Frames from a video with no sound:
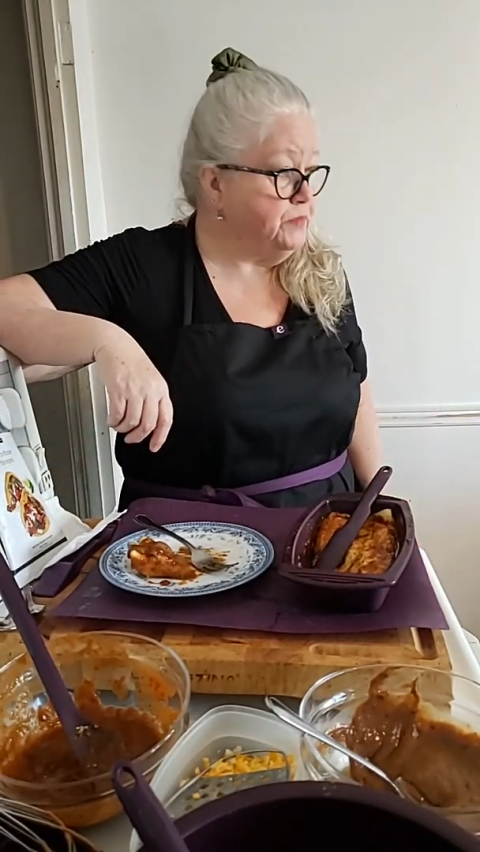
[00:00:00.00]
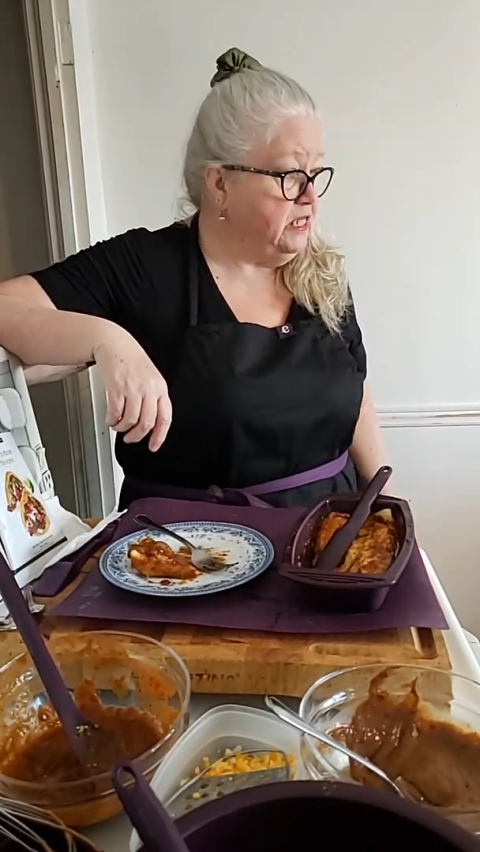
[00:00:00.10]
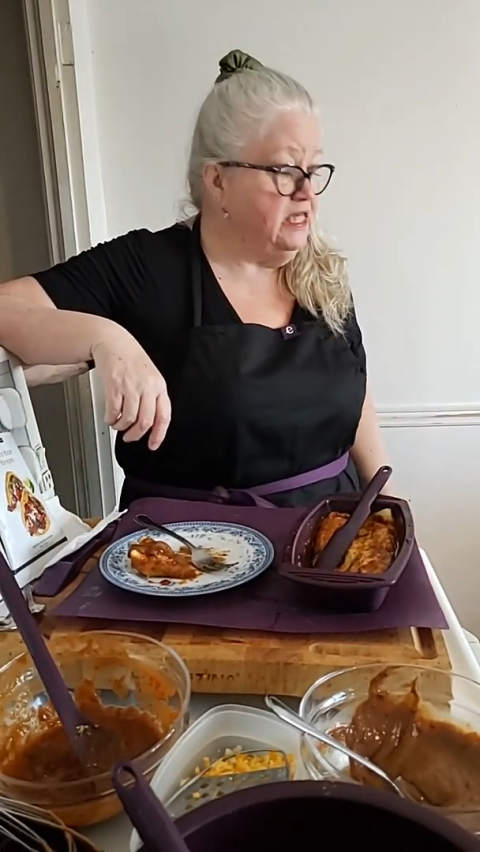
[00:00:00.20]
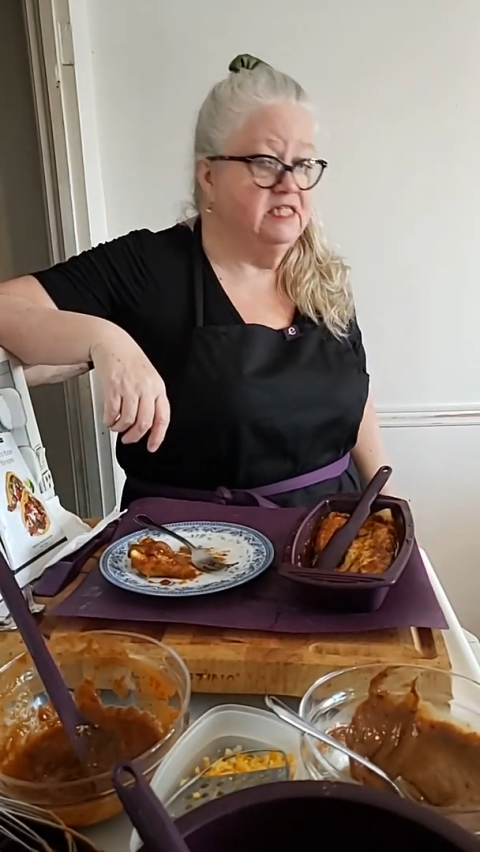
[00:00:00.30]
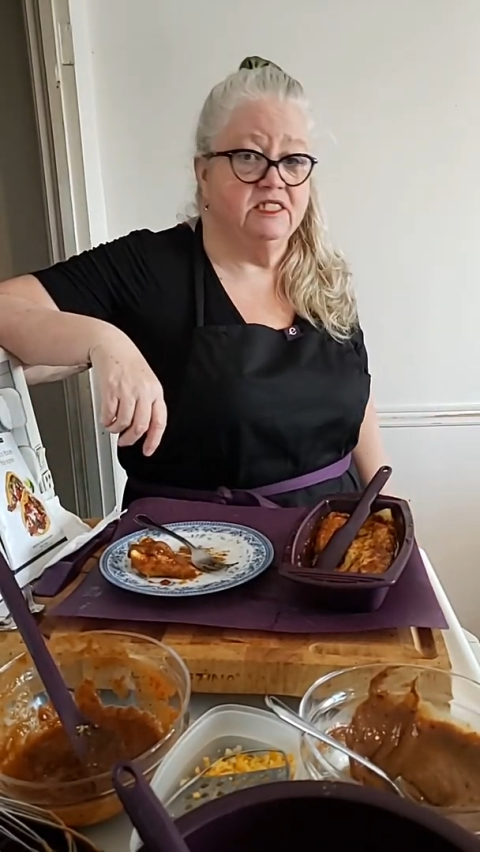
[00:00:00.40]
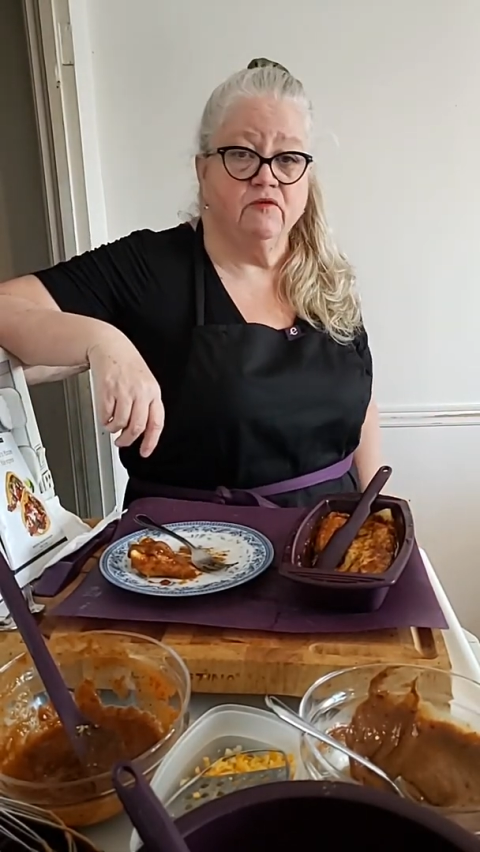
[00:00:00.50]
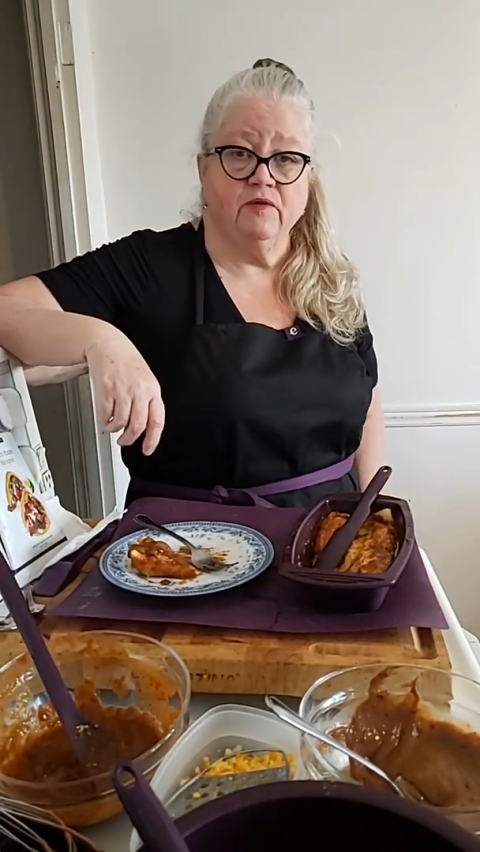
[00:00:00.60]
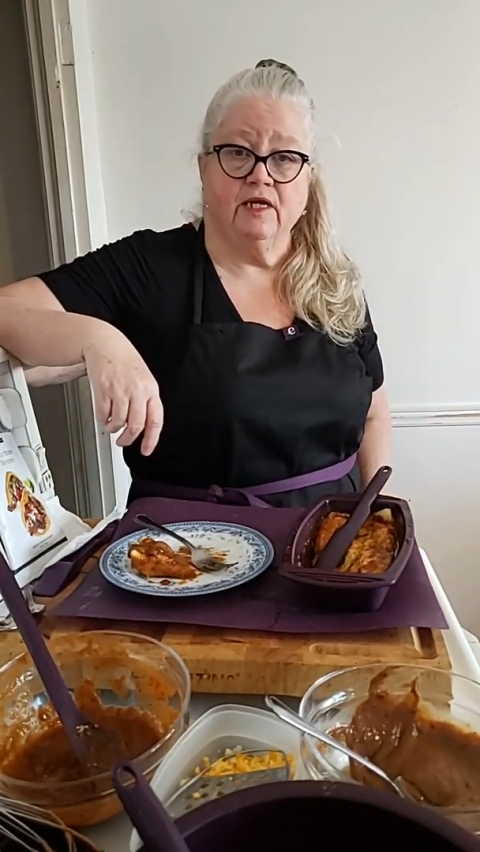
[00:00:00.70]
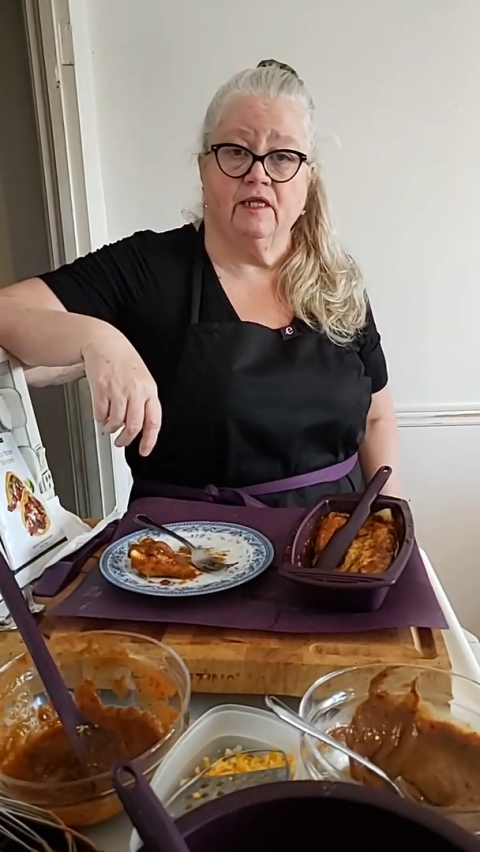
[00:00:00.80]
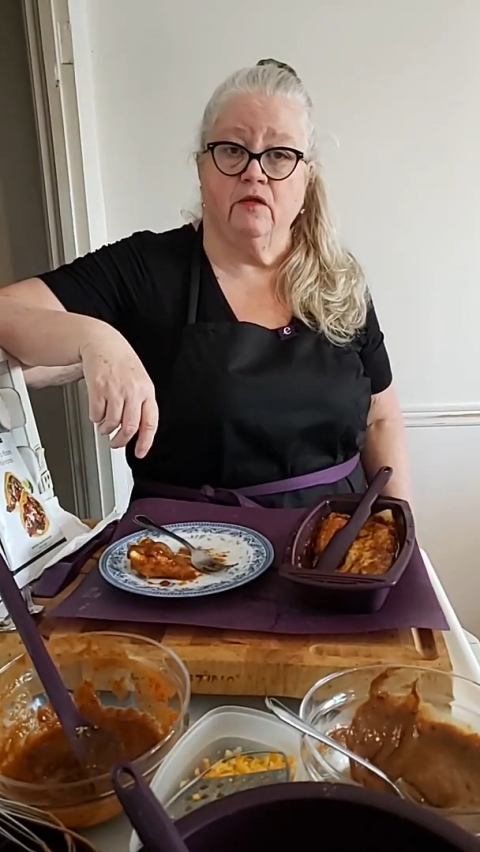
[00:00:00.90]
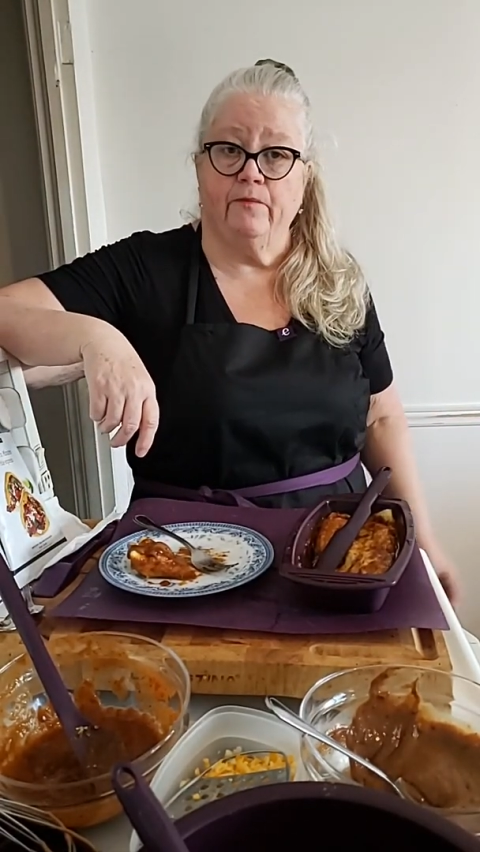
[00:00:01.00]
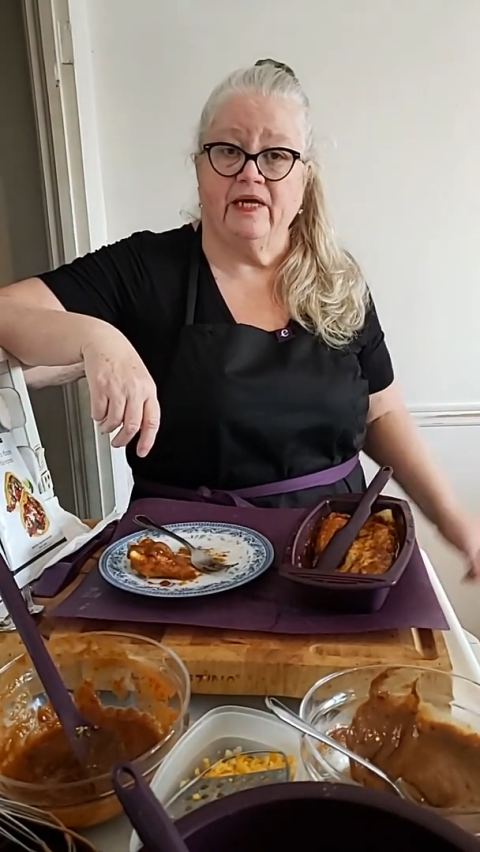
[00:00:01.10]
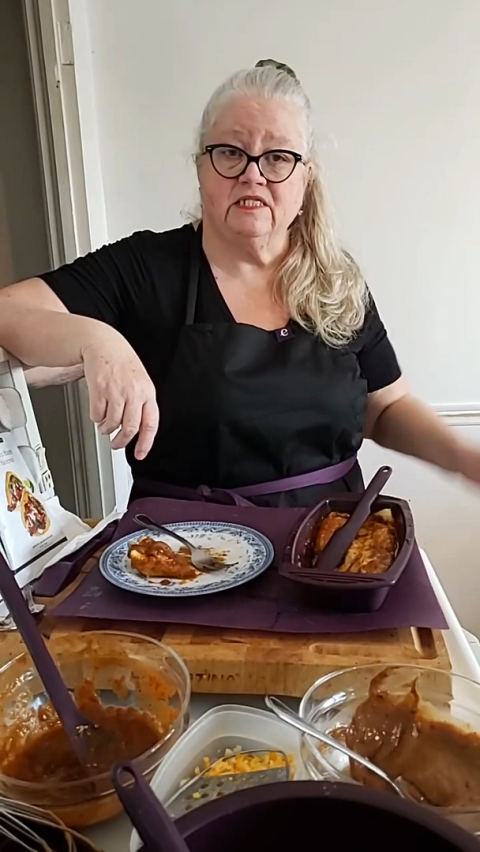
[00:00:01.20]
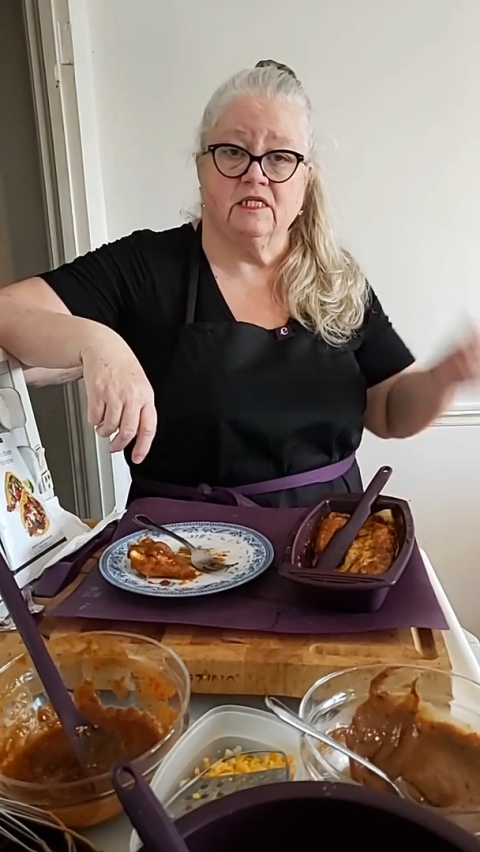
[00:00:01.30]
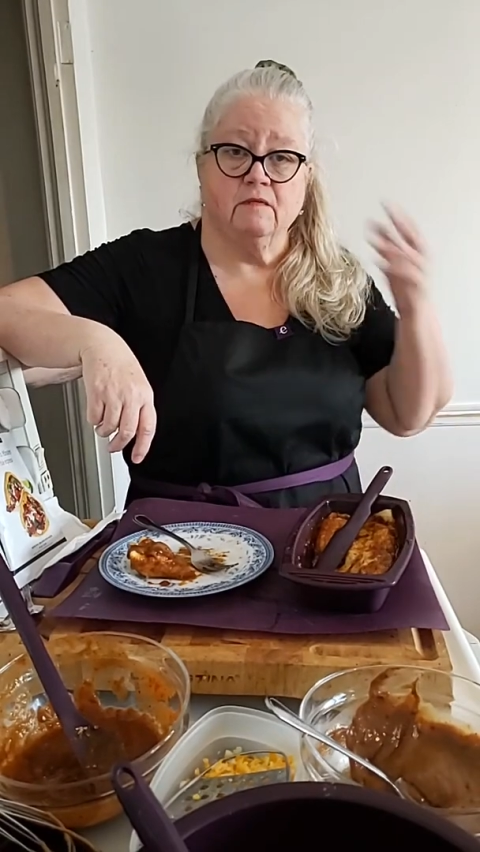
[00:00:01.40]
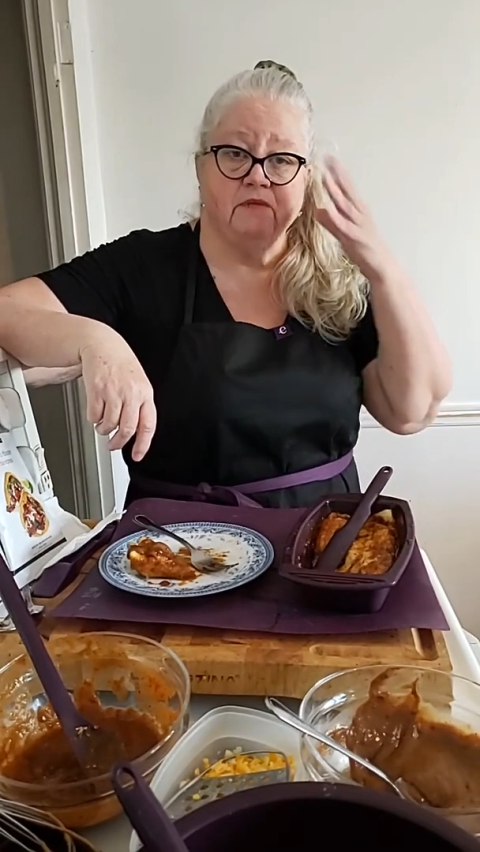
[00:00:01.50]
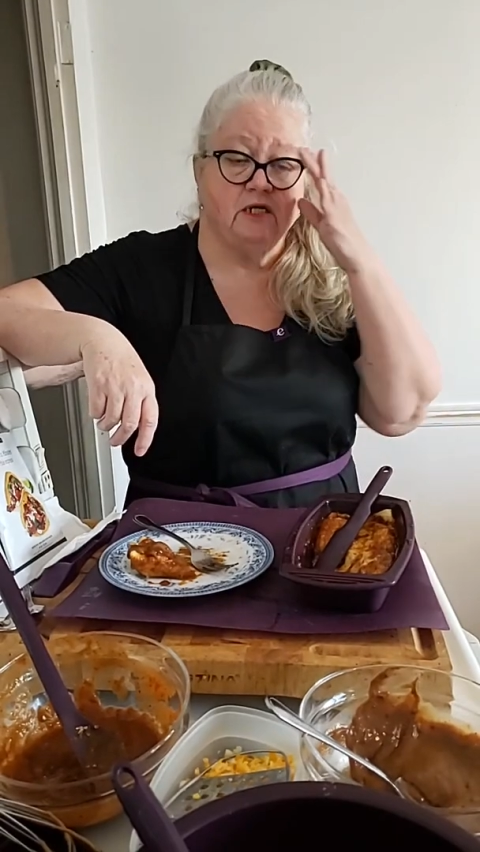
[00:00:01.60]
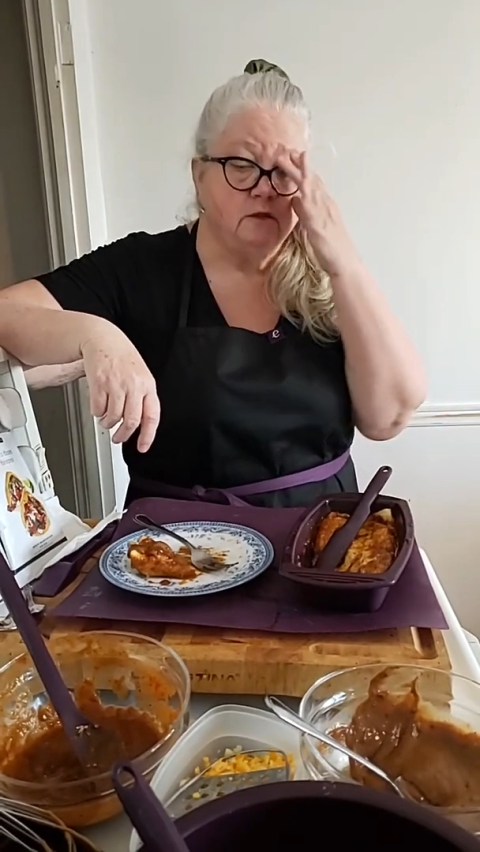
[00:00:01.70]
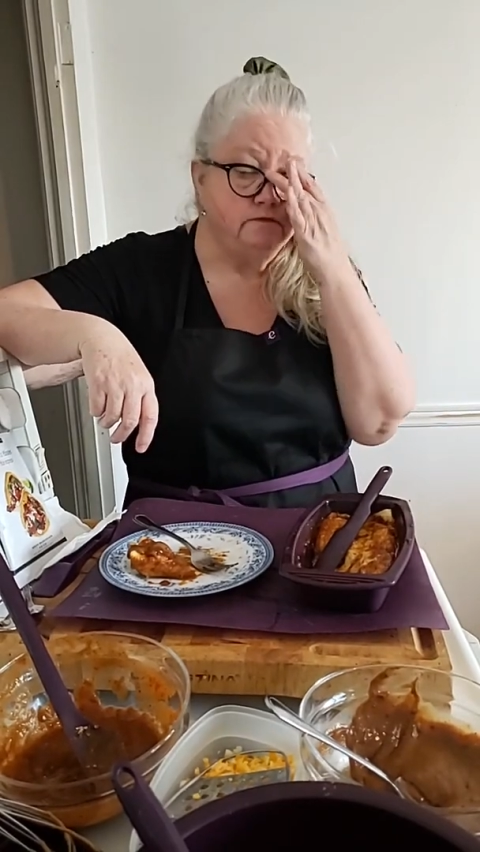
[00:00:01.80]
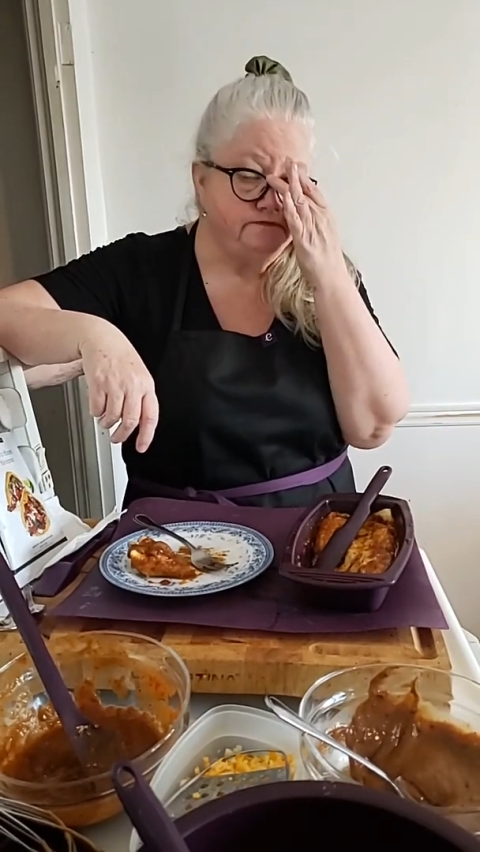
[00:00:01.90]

That's it. We had a little Mexican meal.